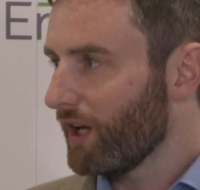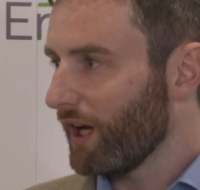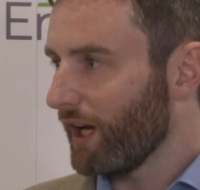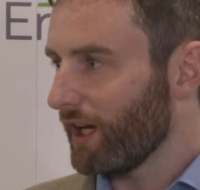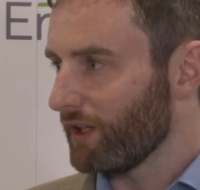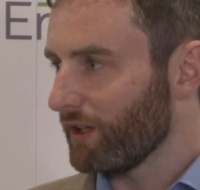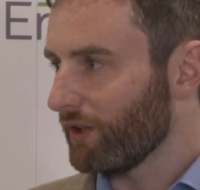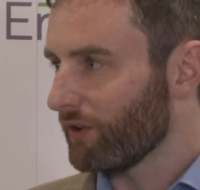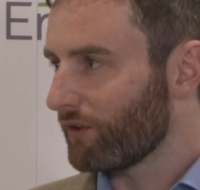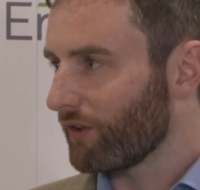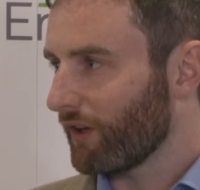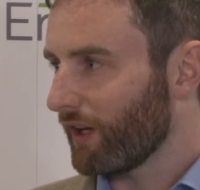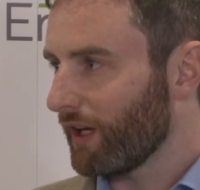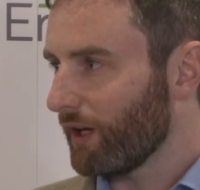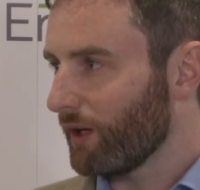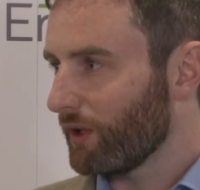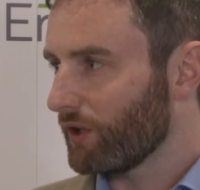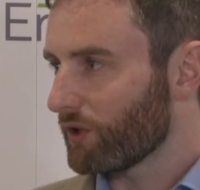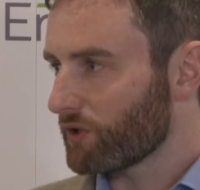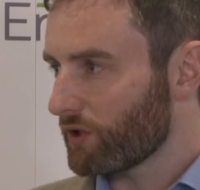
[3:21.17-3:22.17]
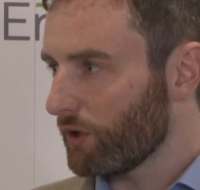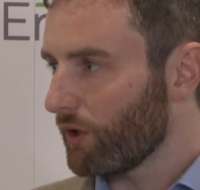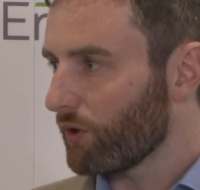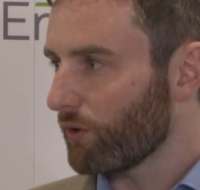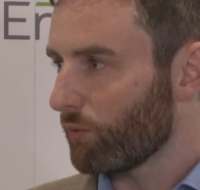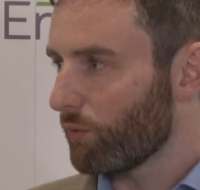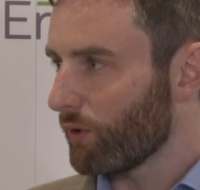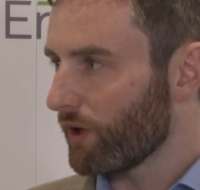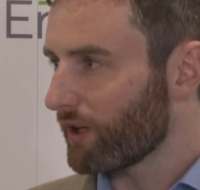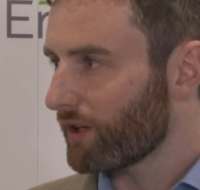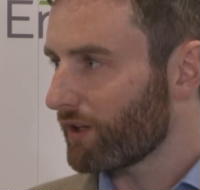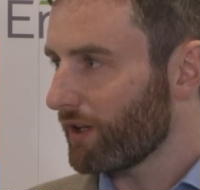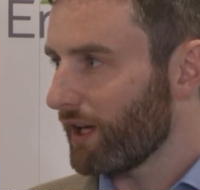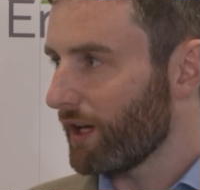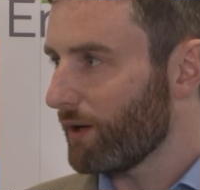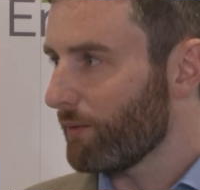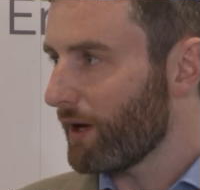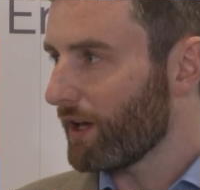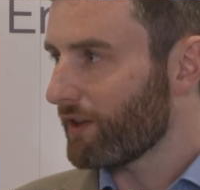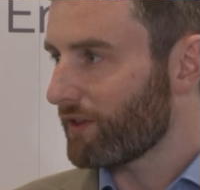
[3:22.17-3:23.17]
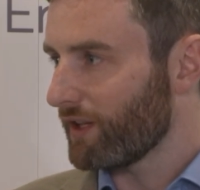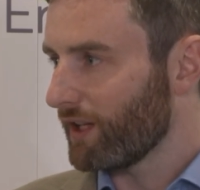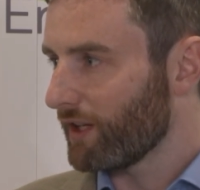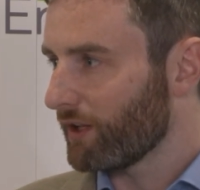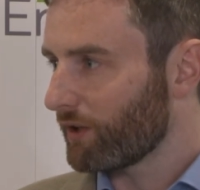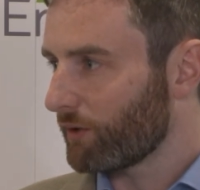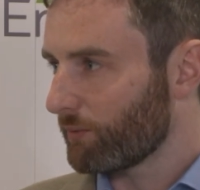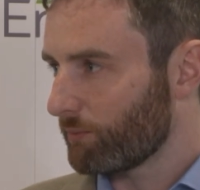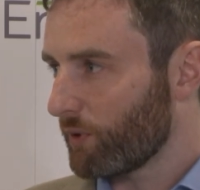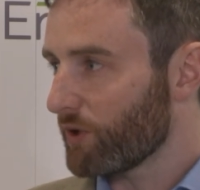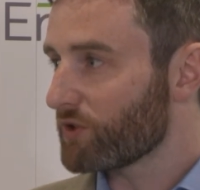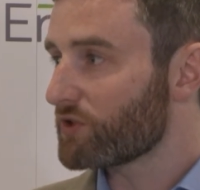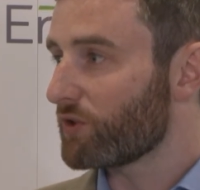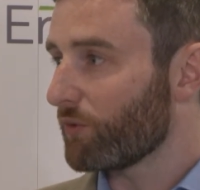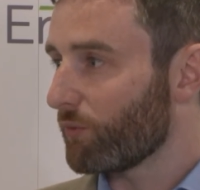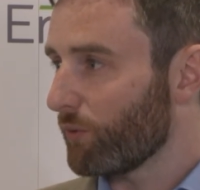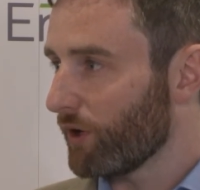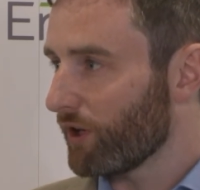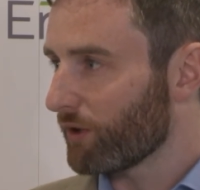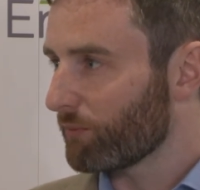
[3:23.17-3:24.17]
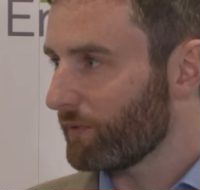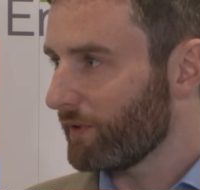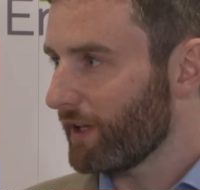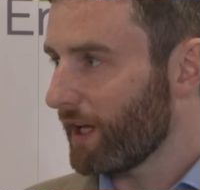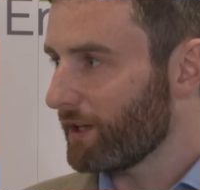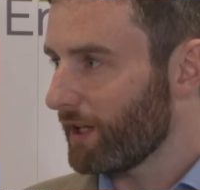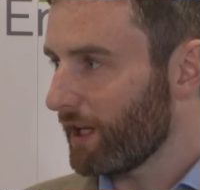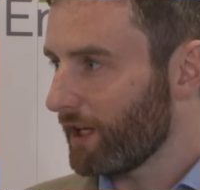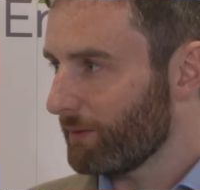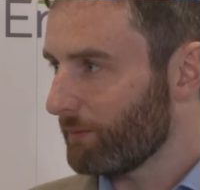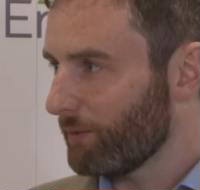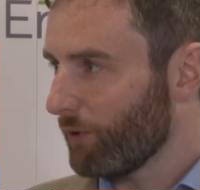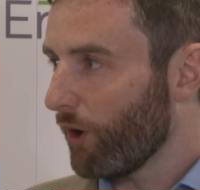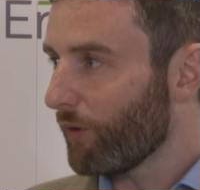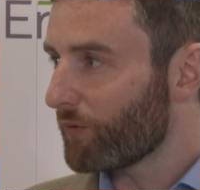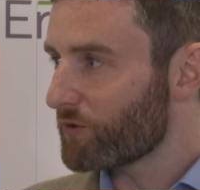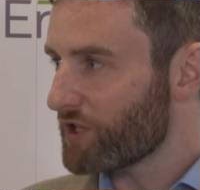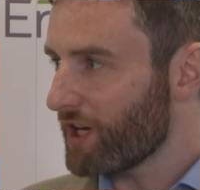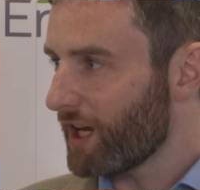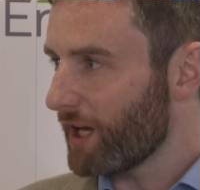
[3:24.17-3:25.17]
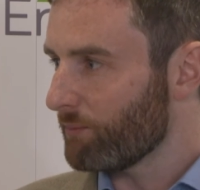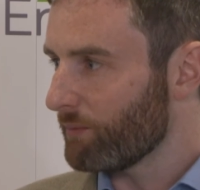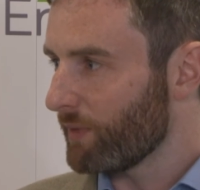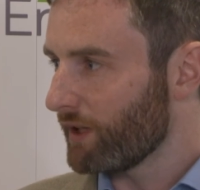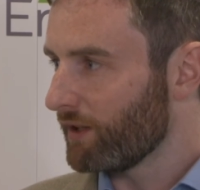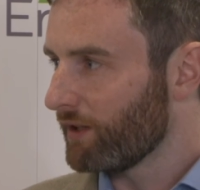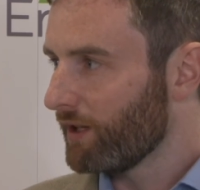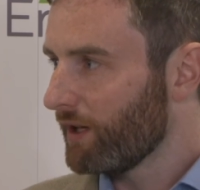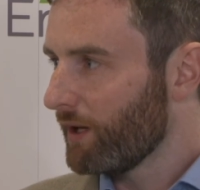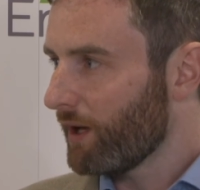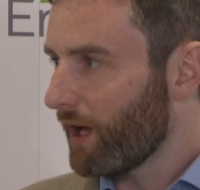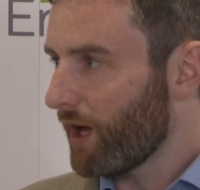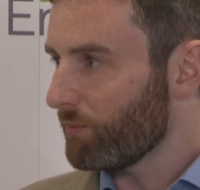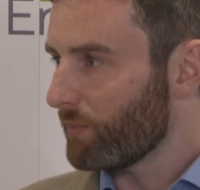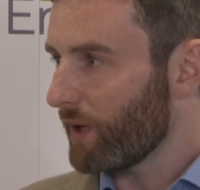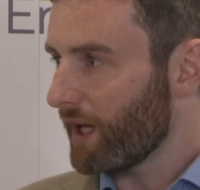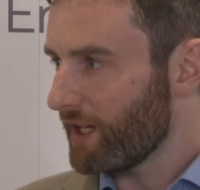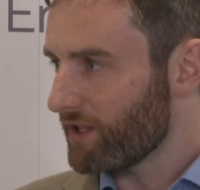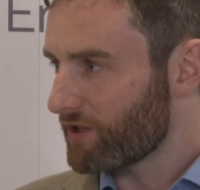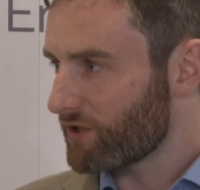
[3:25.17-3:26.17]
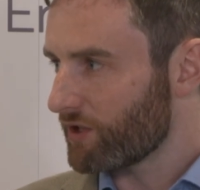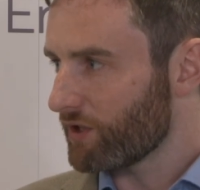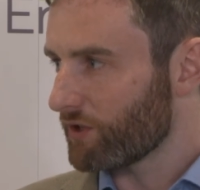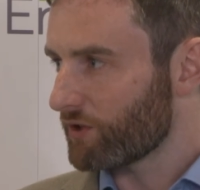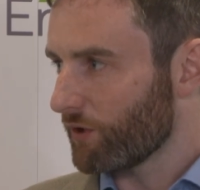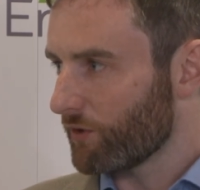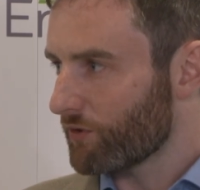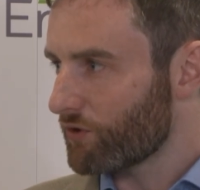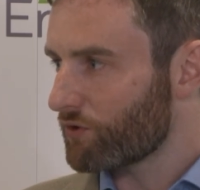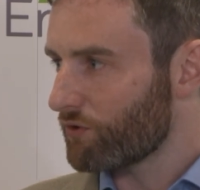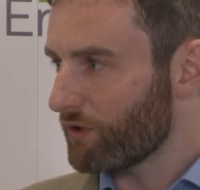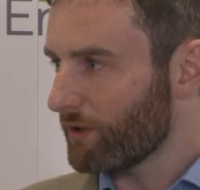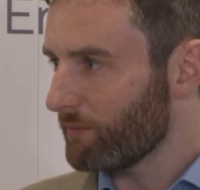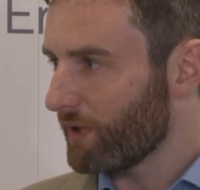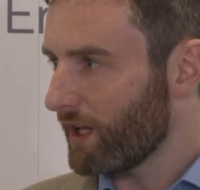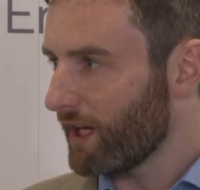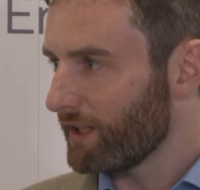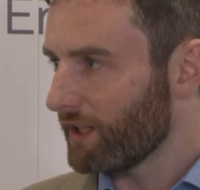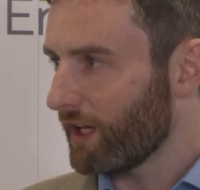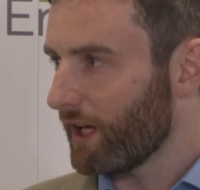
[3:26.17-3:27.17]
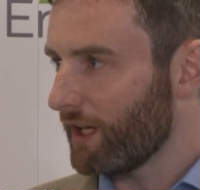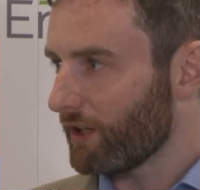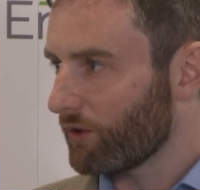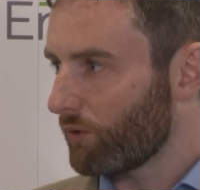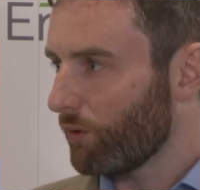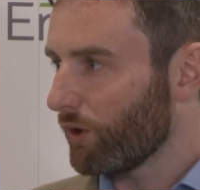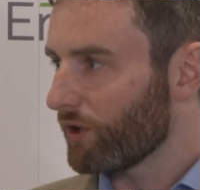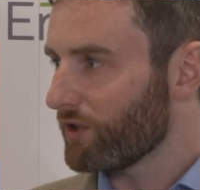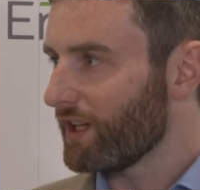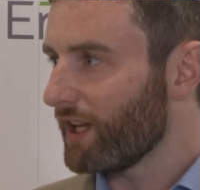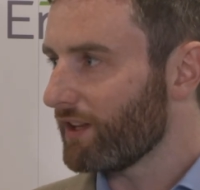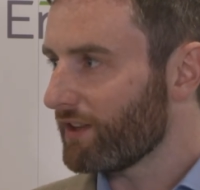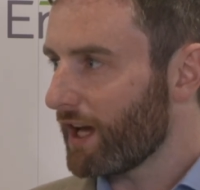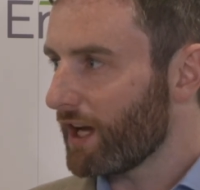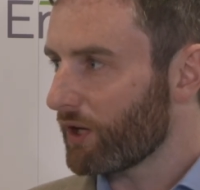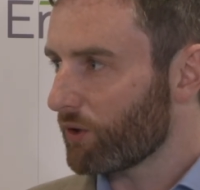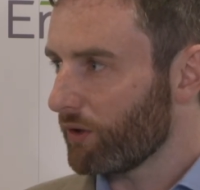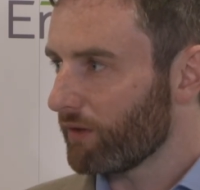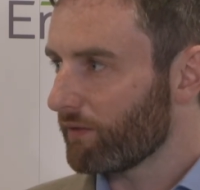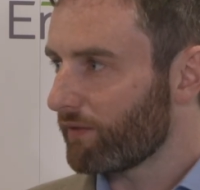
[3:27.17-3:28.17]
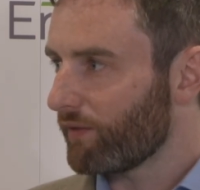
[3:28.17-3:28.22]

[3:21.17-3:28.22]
And there's a lot of work, I think, positive work led by Ofgem and Bays to sort of streamline that and coordinate that going